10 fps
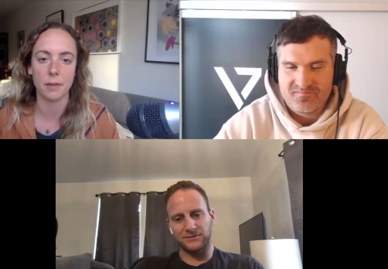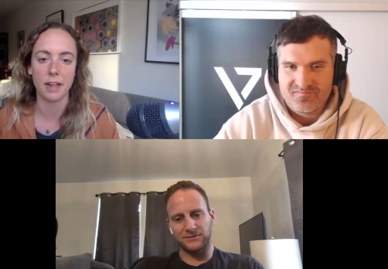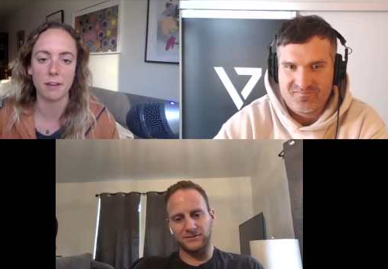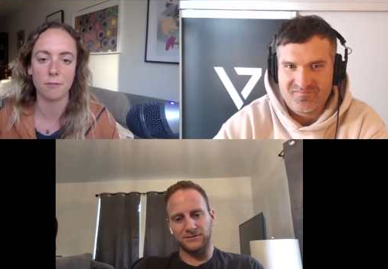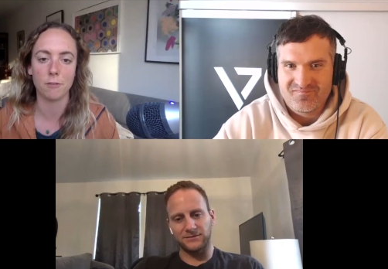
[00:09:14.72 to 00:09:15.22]

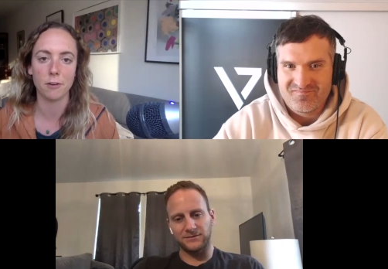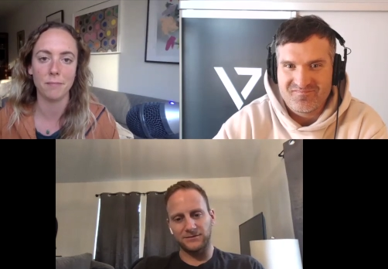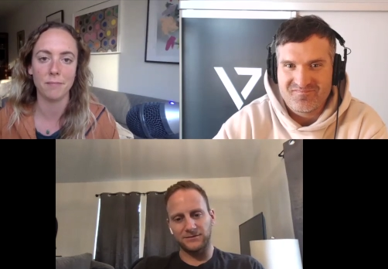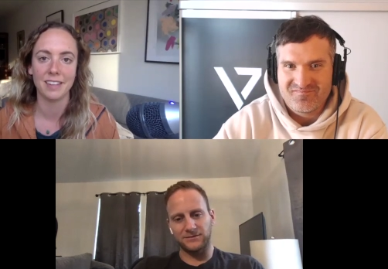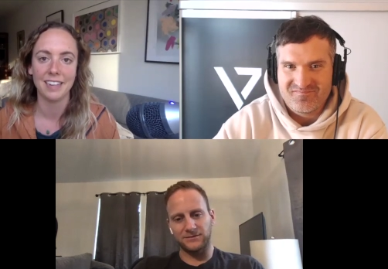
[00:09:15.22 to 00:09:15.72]
Speaker 1: platform.
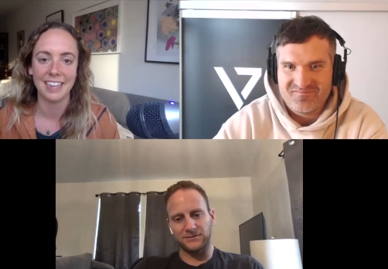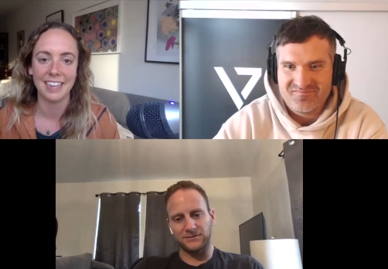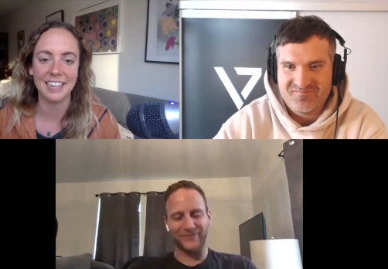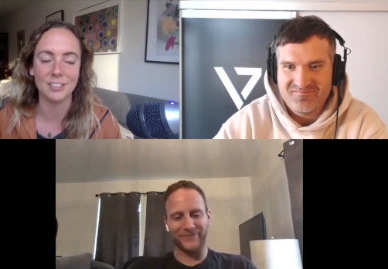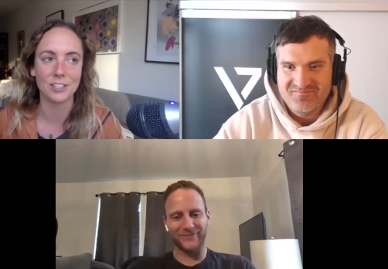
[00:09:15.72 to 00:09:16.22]
It relates.
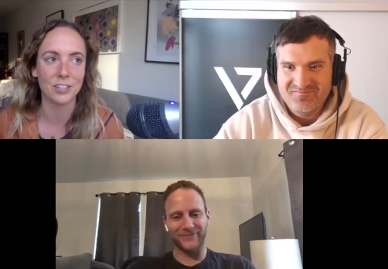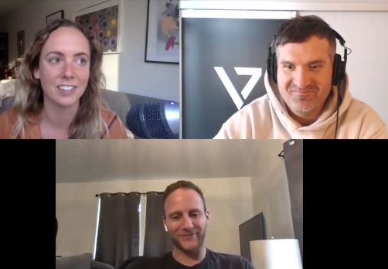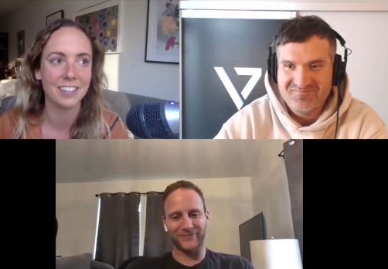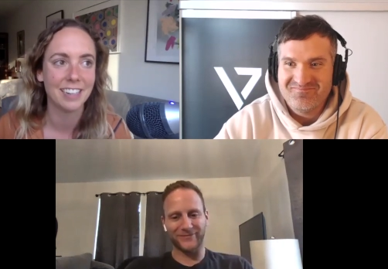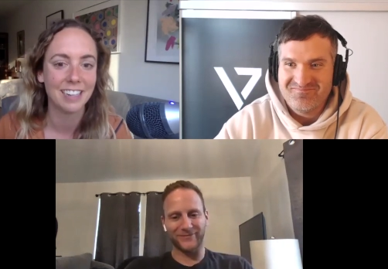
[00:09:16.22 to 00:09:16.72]
In,
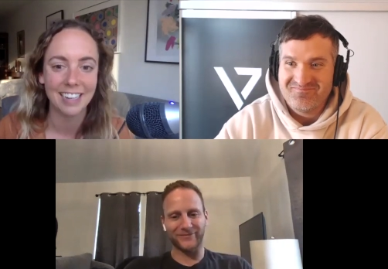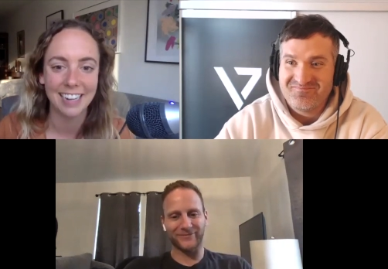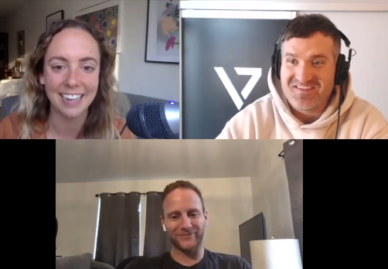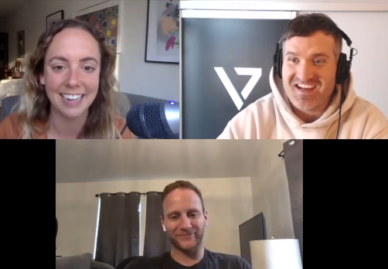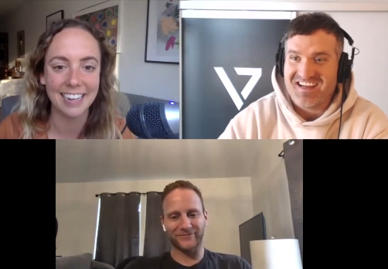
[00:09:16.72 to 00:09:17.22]

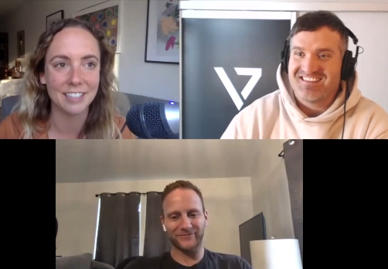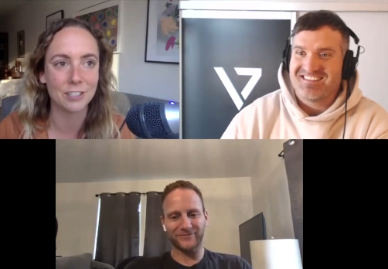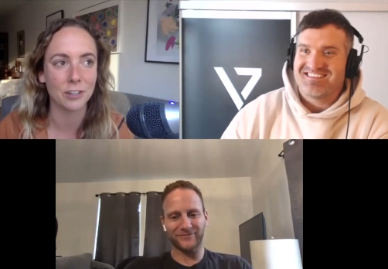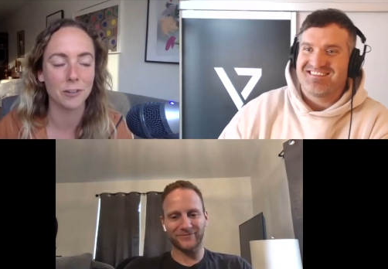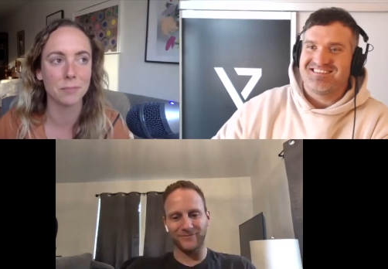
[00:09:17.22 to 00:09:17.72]
in, in
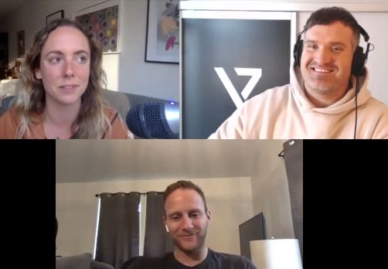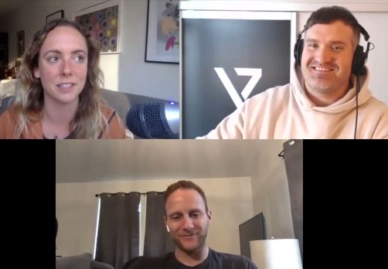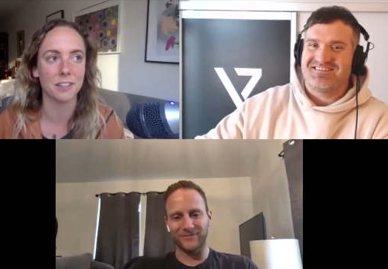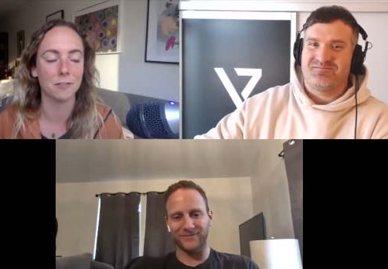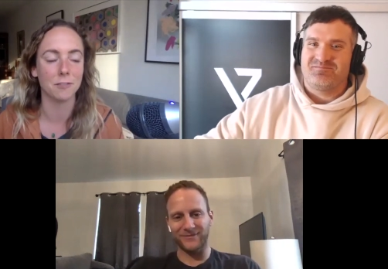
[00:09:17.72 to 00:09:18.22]
terms
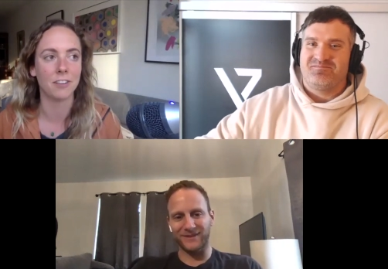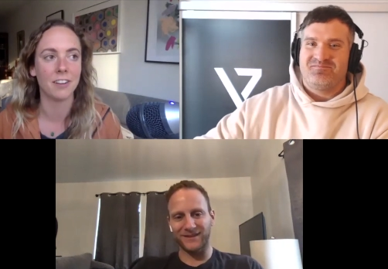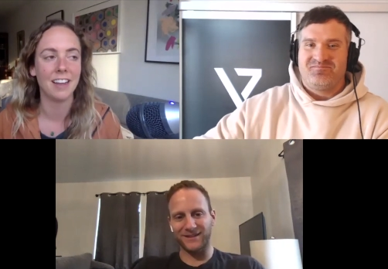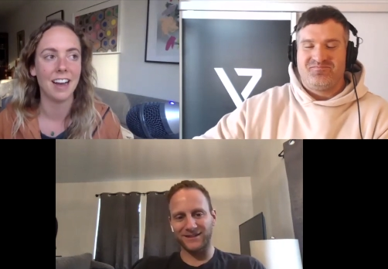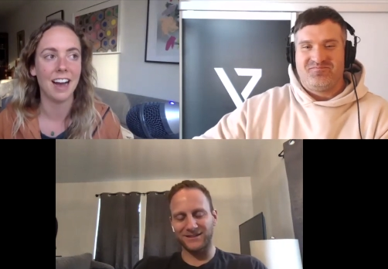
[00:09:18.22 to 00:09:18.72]
of
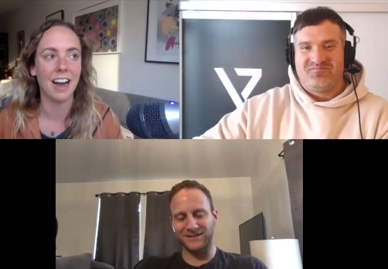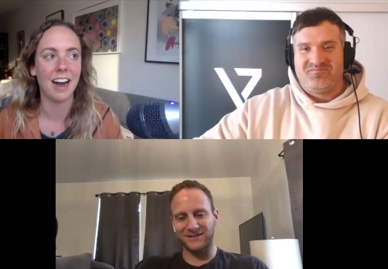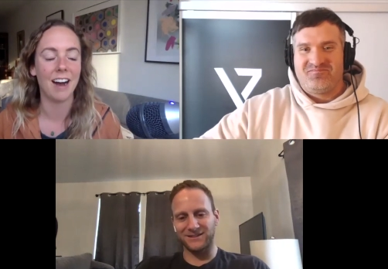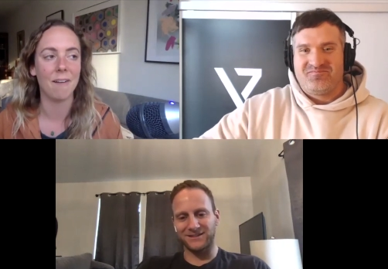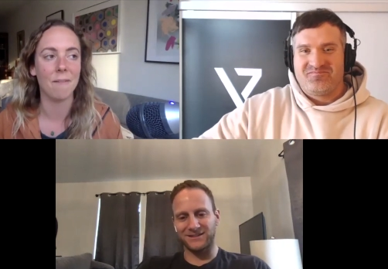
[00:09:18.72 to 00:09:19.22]

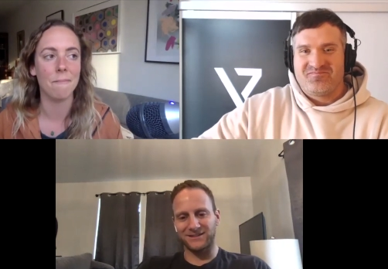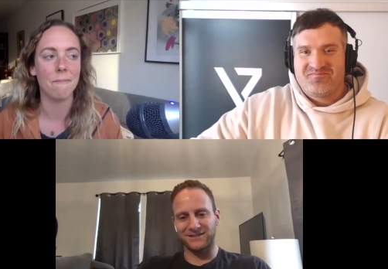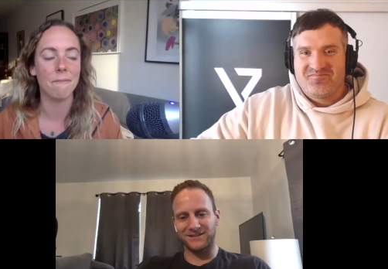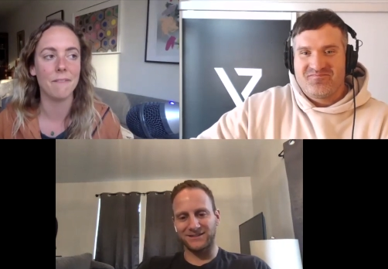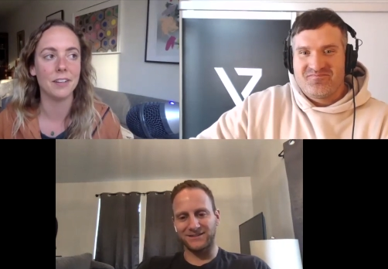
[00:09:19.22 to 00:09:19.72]

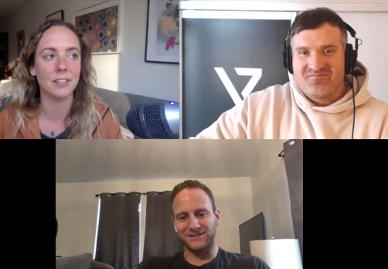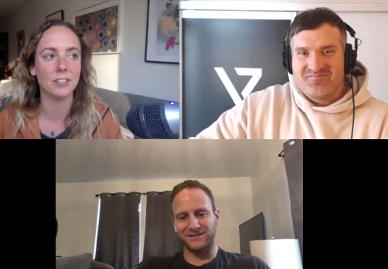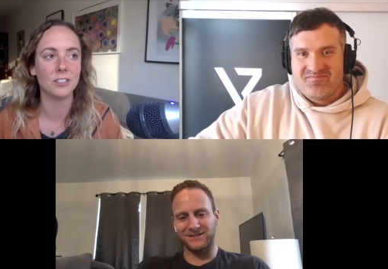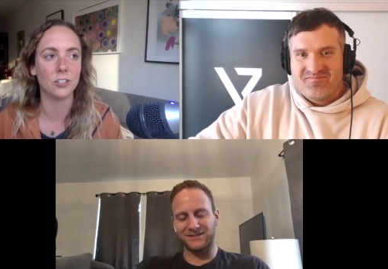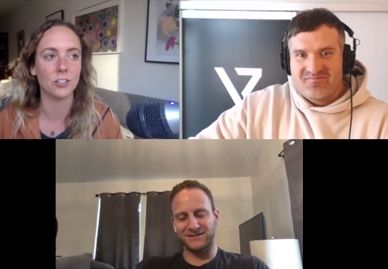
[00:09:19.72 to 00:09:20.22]
um,
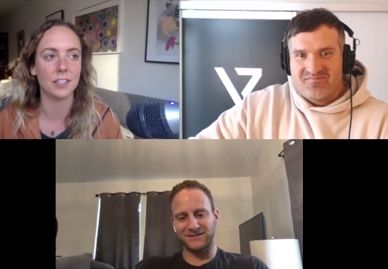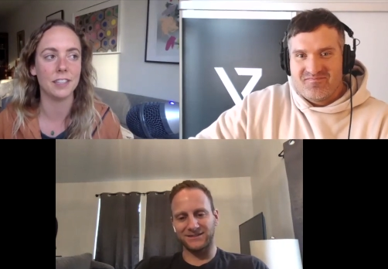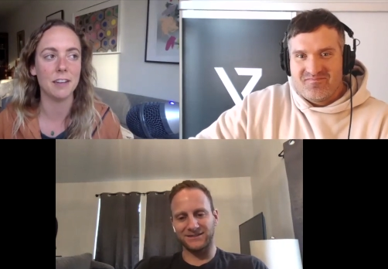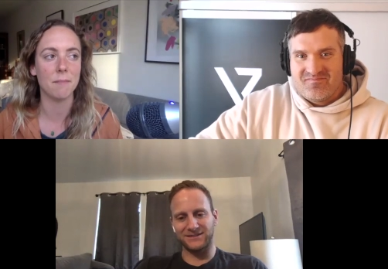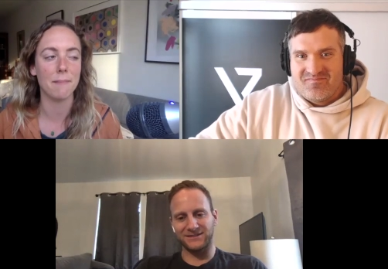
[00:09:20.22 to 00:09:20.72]
just
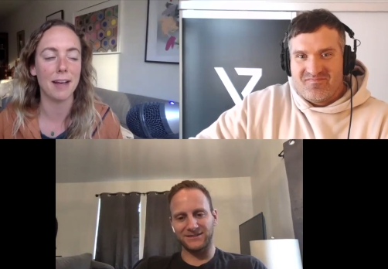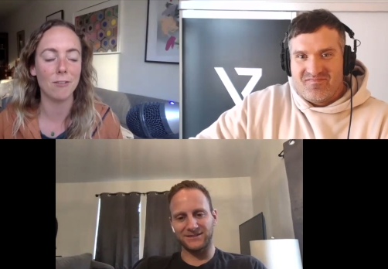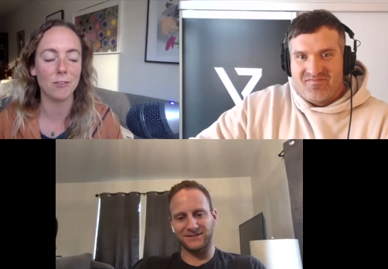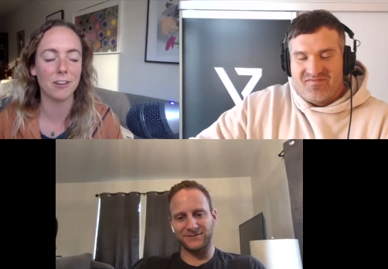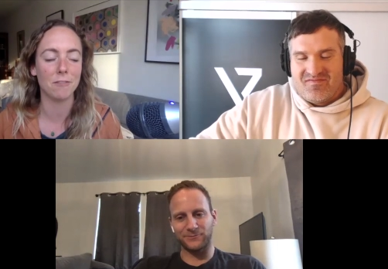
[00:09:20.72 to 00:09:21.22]
the
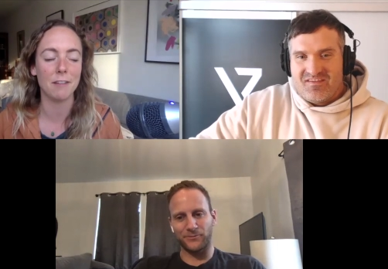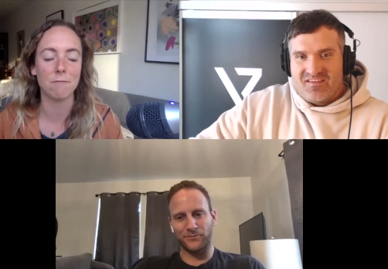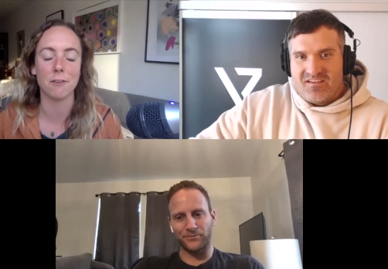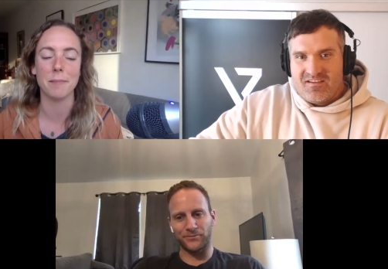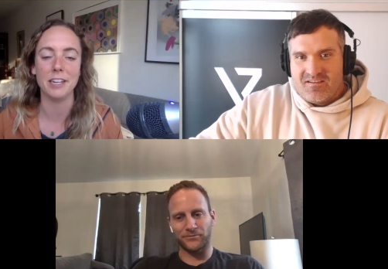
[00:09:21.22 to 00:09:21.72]
amount of
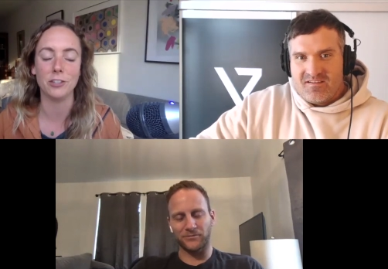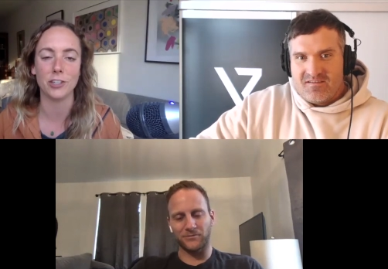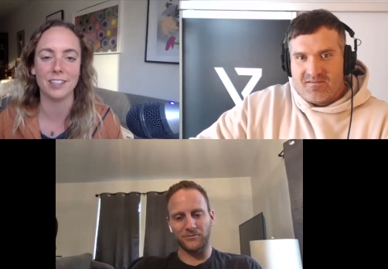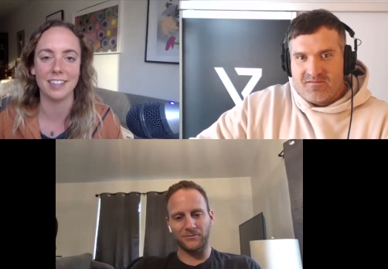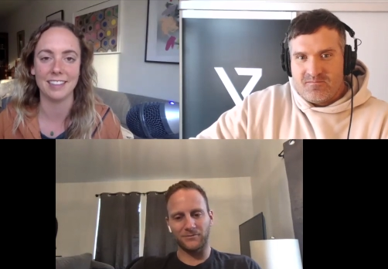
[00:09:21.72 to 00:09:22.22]

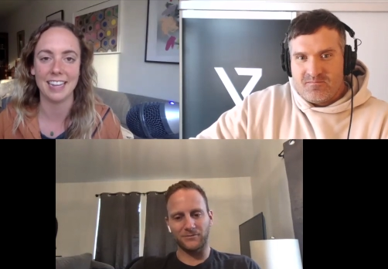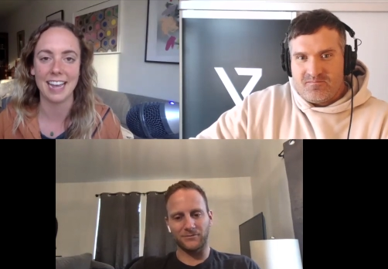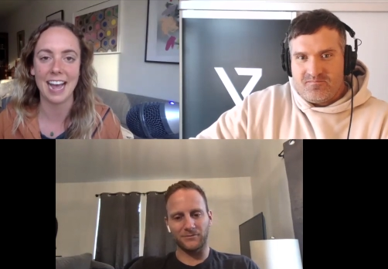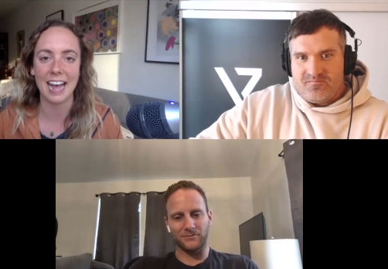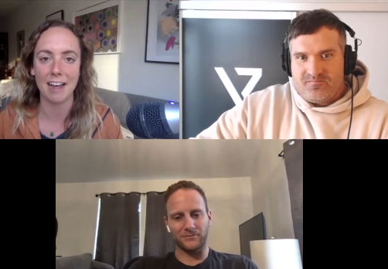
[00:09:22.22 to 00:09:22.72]
information that they
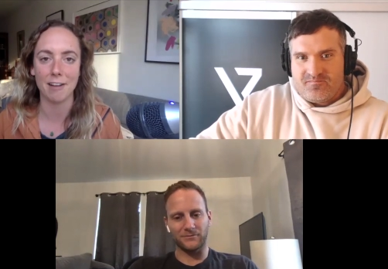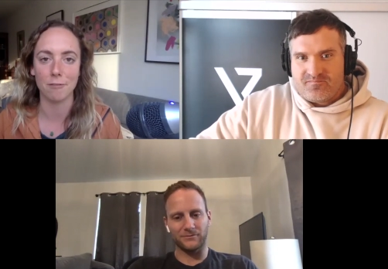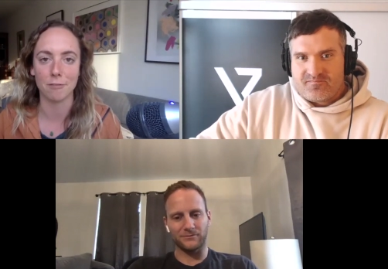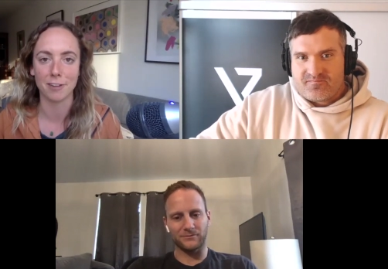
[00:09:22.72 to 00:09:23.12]
have